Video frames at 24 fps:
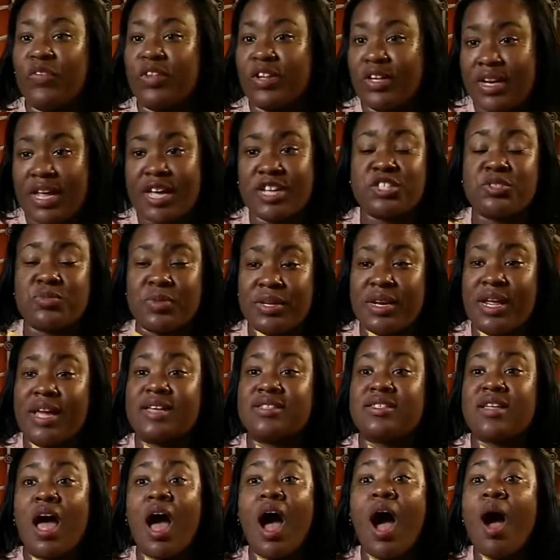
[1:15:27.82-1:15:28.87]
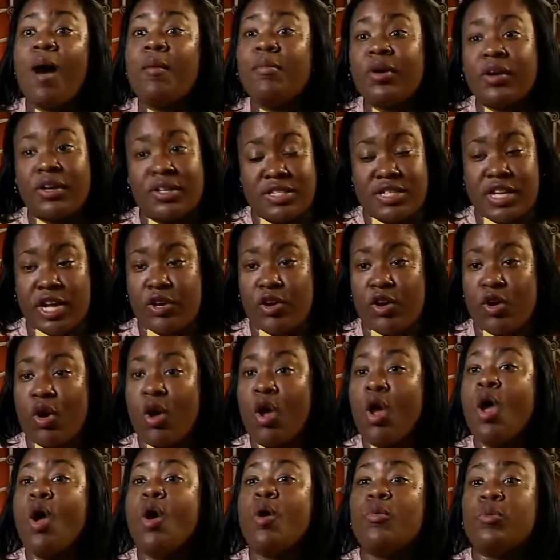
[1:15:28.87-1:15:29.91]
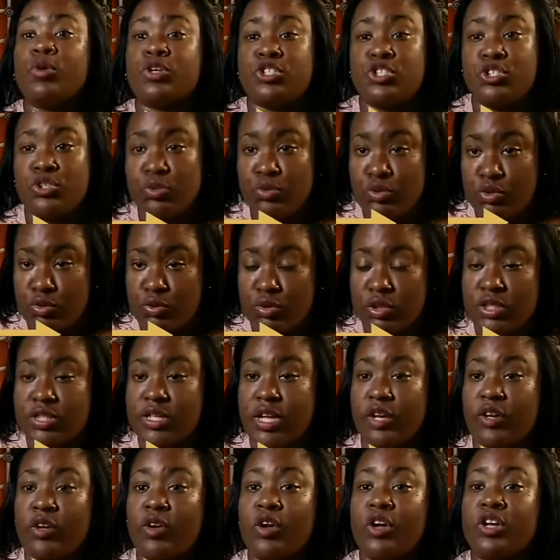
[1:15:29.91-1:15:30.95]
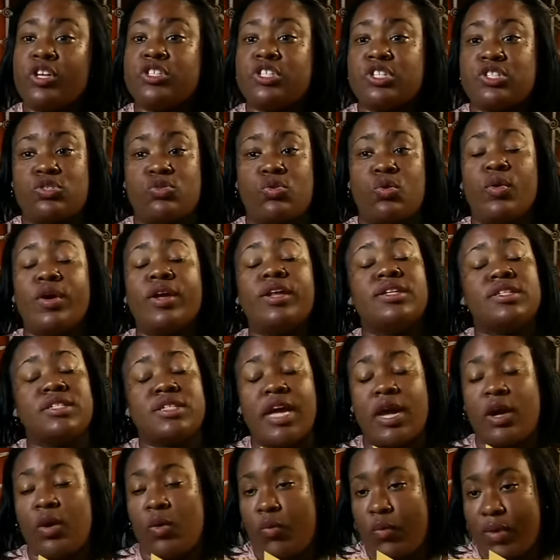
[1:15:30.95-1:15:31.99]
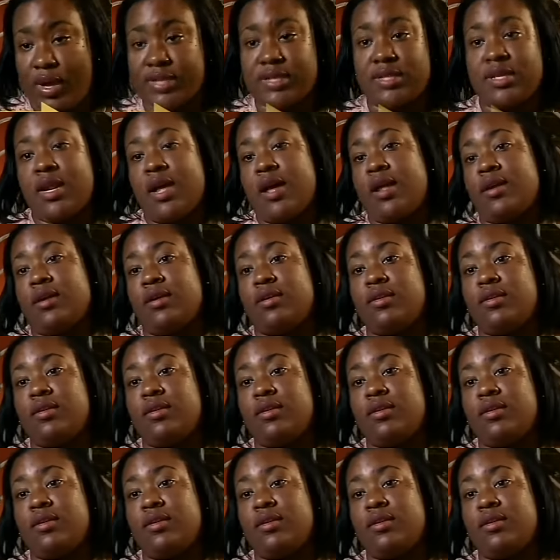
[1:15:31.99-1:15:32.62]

for the next 3 days, I'm going to take care of what you usually take care of, and just go ahead and take a rest, Nana.